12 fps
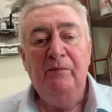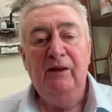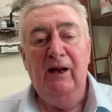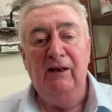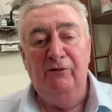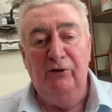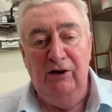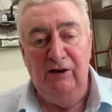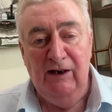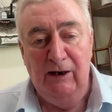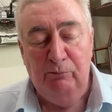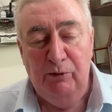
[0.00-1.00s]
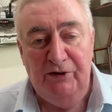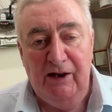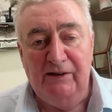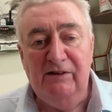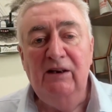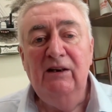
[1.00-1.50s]
And if you need help with
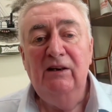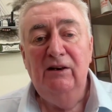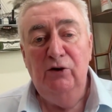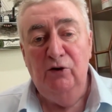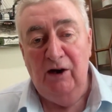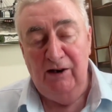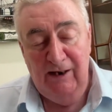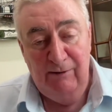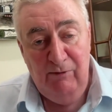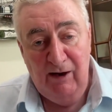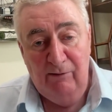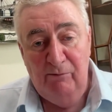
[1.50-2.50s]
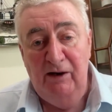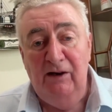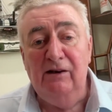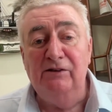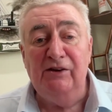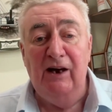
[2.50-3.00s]
that, you can email me
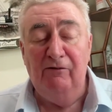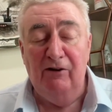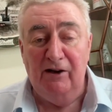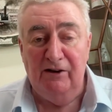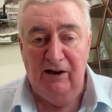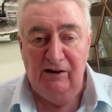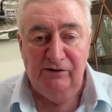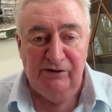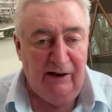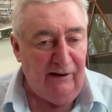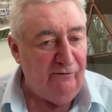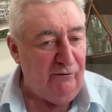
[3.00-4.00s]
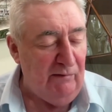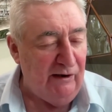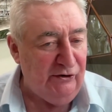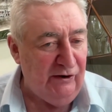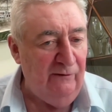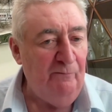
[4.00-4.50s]
because I have a lot of the inside
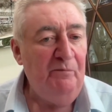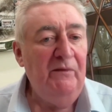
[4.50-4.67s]
information